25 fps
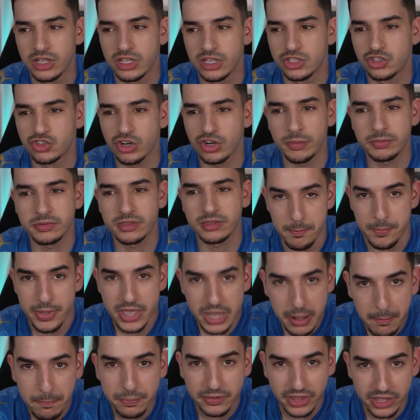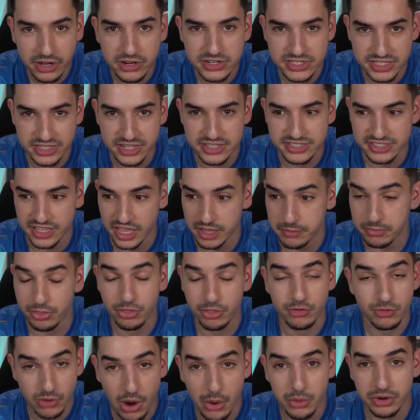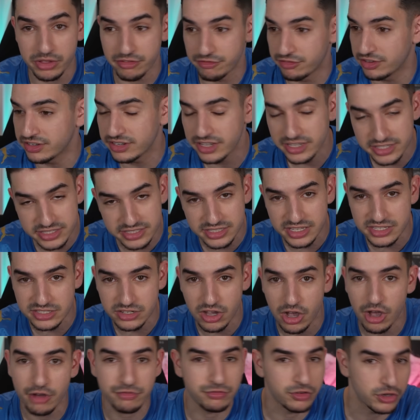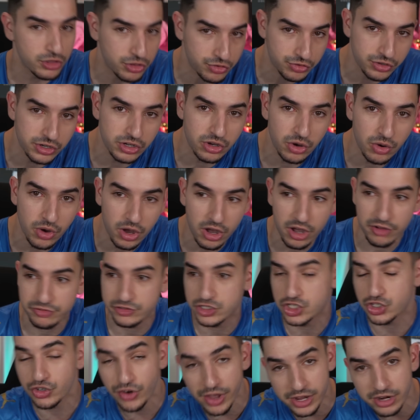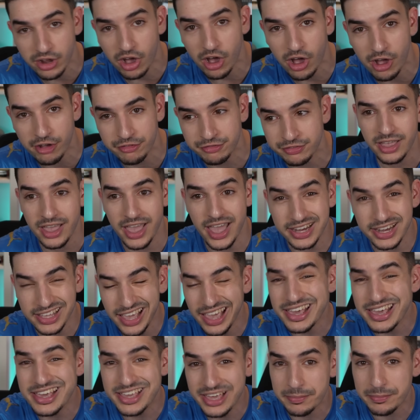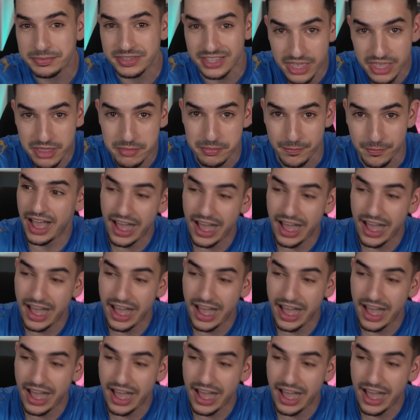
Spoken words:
dropped big players in this game throughout it. Vinicius off, Rodrygo off, Trent off, and yet he kept him.